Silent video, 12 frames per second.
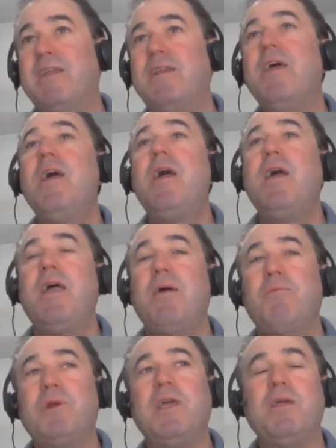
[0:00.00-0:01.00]
And
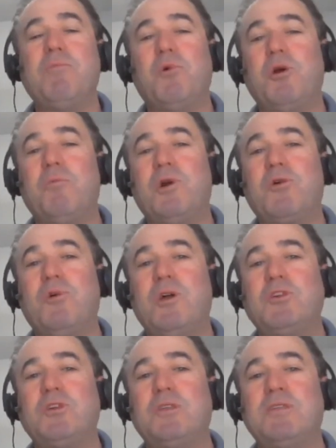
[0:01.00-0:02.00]
we're getting more and more
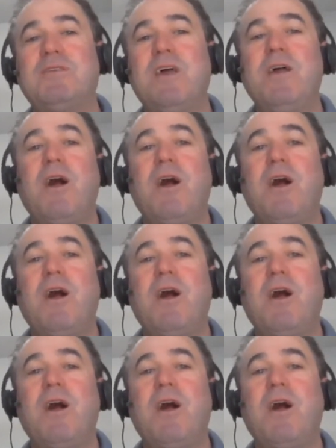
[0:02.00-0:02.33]
questions.